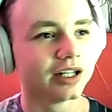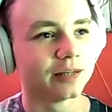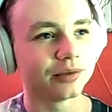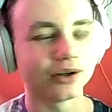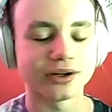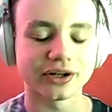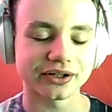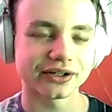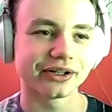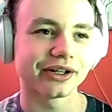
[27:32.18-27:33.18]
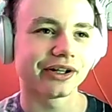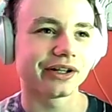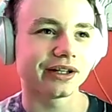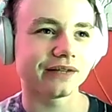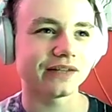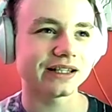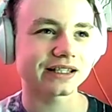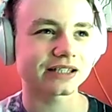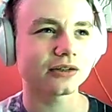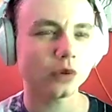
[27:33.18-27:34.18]
but
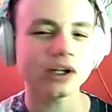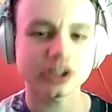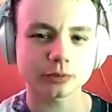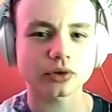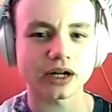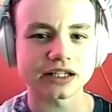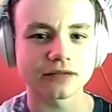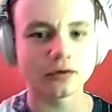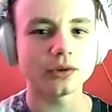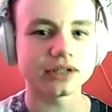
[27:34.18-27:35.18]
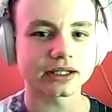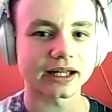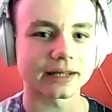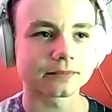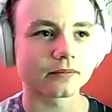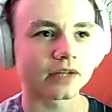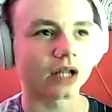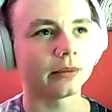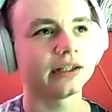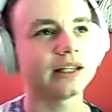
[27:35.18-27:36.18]
it's quite a good price for what you get.
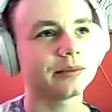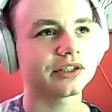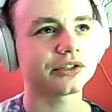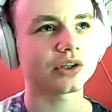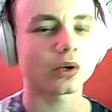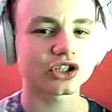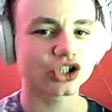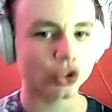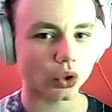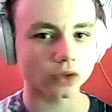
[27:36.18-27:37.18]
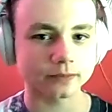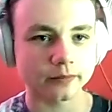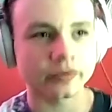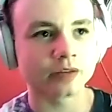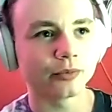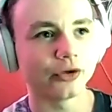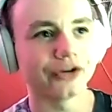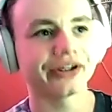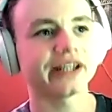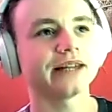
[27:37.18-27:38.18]
I mean, the episodes are quite short,
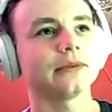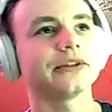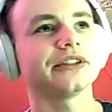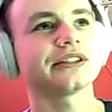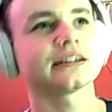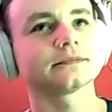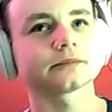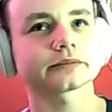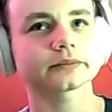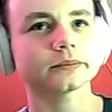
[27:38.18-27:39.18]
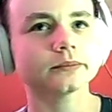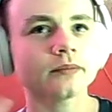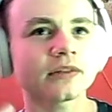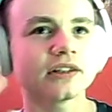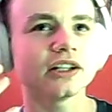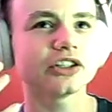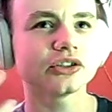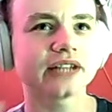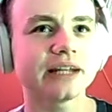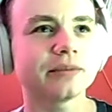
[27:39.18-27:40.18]
but it was a
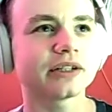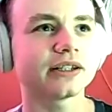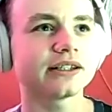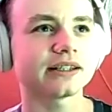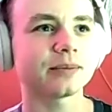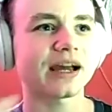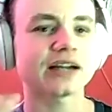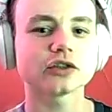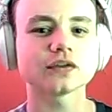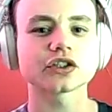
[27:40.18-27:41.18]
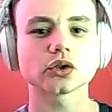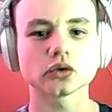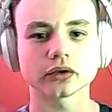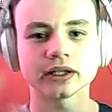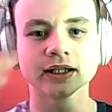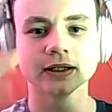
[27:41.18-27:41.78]
good game because it packed all the story